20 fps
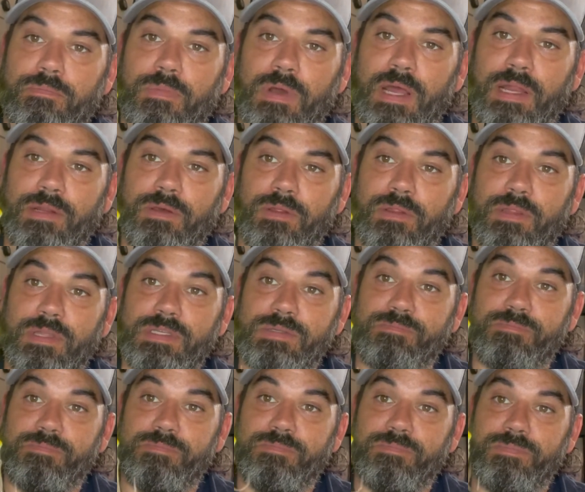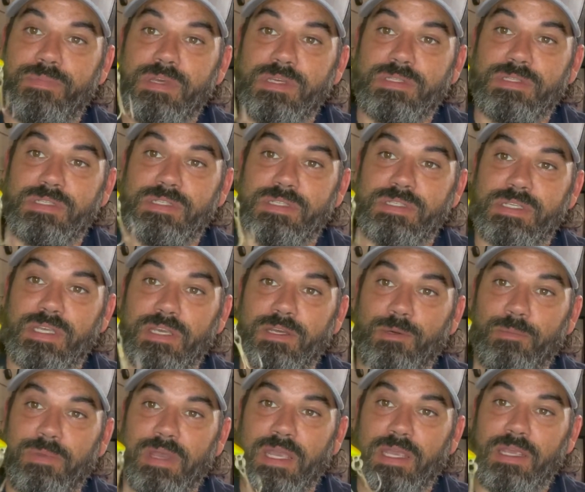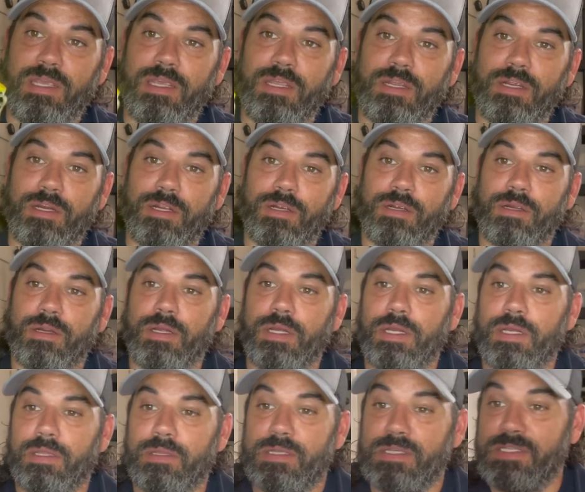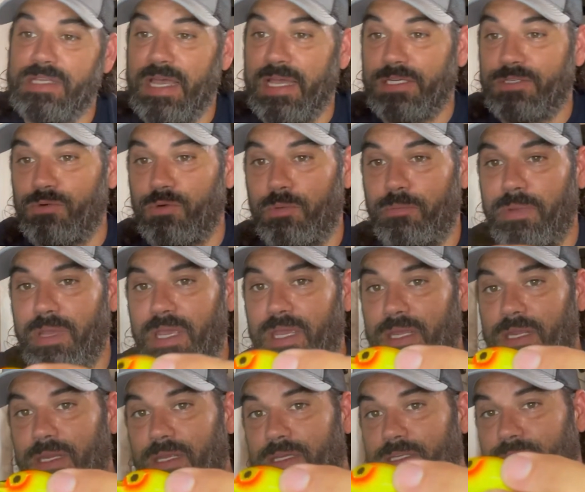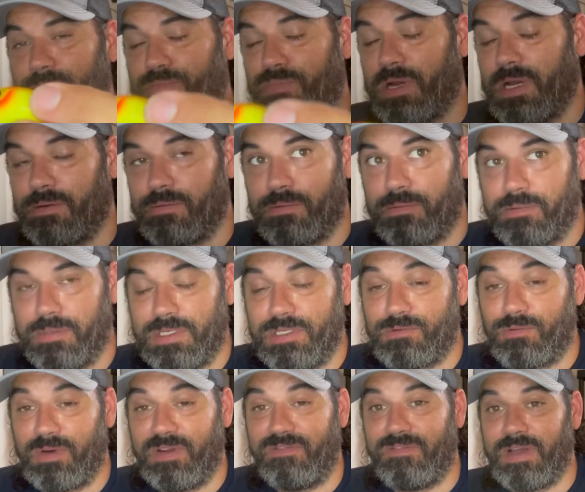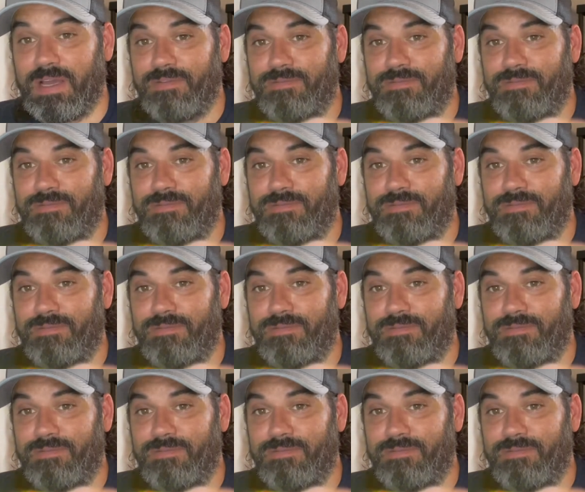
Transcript: know this single bait here, this actual bait is probably 25